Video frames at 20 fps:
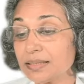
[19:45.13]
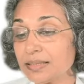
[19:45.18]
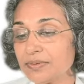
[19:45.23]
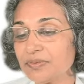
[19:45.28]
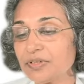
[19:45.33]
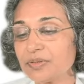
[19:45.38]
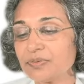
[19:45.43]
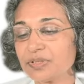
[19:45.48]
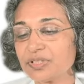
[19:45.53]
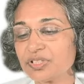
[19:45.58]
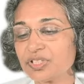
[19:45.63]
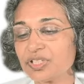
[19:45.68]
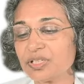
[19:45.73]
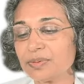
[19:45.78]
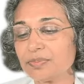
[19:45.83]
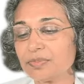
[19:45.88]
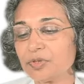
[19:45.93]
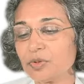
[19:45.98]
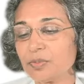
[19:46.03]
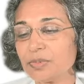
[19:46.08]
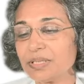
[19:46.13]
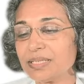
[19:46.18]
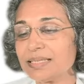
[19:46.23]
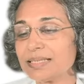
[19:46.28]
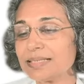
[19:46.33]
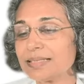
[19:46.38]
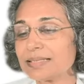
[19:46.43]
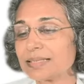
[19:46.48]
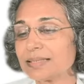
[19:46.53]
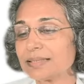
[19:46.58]
liver function
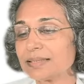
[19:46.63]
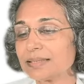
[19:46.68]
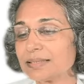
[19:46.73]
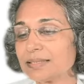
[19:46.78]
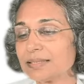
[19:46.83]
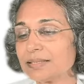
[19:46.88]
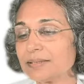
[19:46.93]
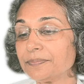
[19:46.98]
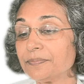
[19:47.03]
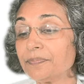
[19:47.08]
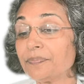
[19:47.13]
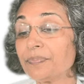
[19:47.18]
abnormalities corrected.